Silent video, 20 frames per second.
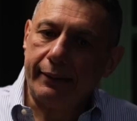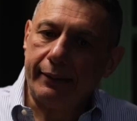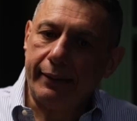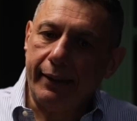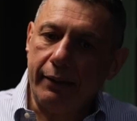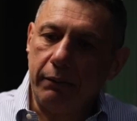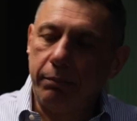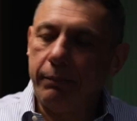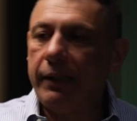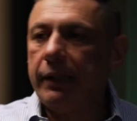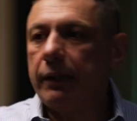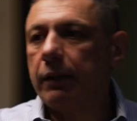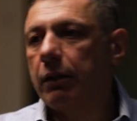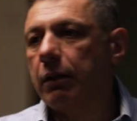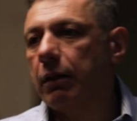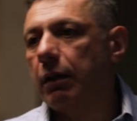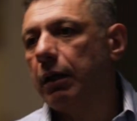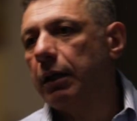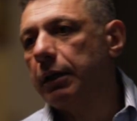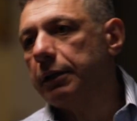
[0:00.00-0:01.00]
take me in a
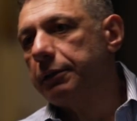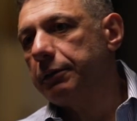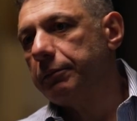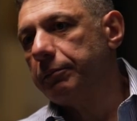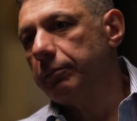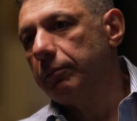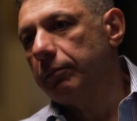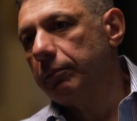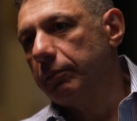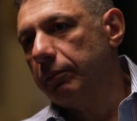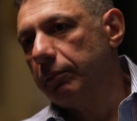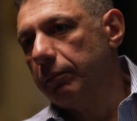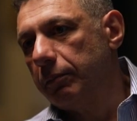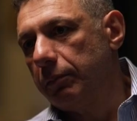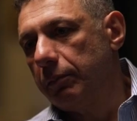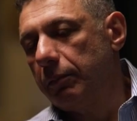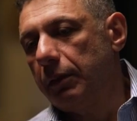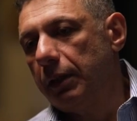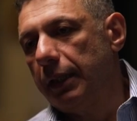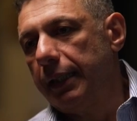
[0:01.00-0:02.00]
car
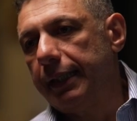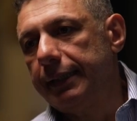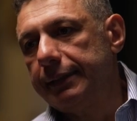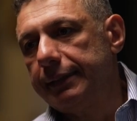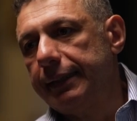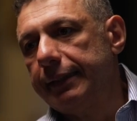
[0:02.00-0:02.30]
and